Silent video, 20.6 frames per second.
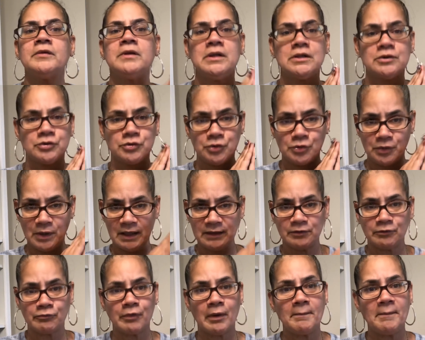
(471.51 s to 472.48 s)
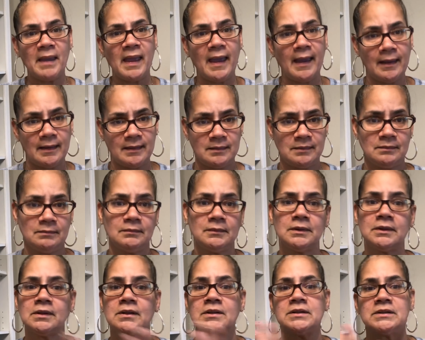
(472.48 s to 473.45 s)
it, you're going to have to run back
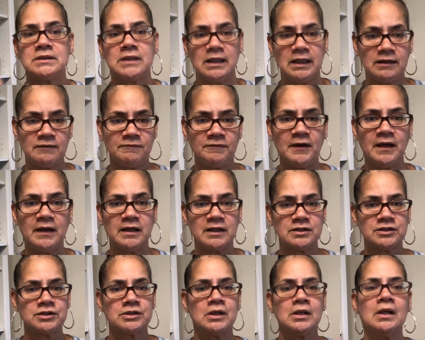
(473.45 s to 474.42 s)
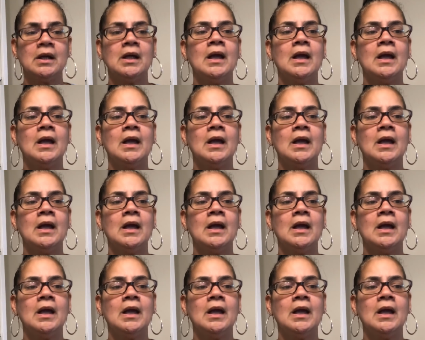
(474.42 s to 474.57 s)
because they ain't finished.